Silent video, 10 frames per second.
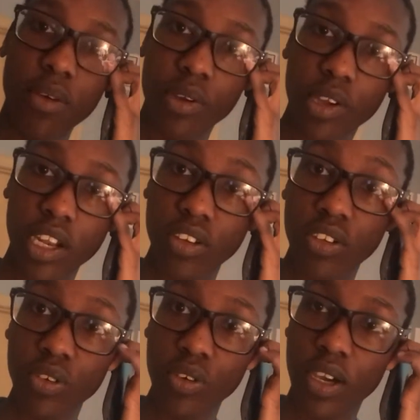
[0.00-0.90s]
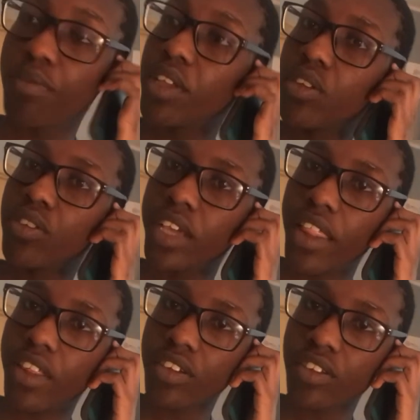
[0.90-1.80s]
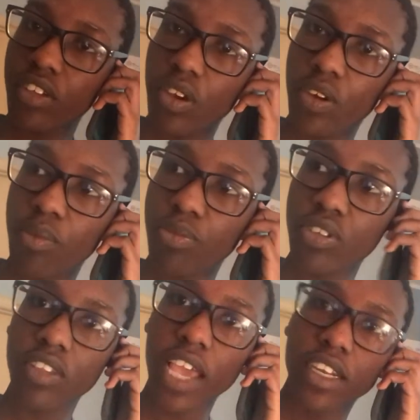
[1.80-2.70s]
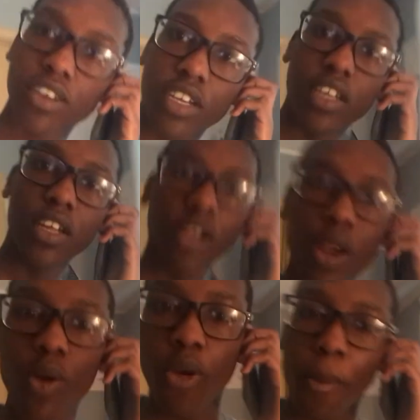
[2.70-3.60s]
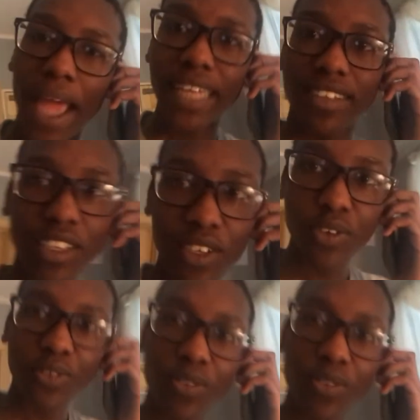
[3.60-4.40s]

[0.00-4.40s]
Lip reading: that we were gonna do a video together, so I'm just kind of reminding you.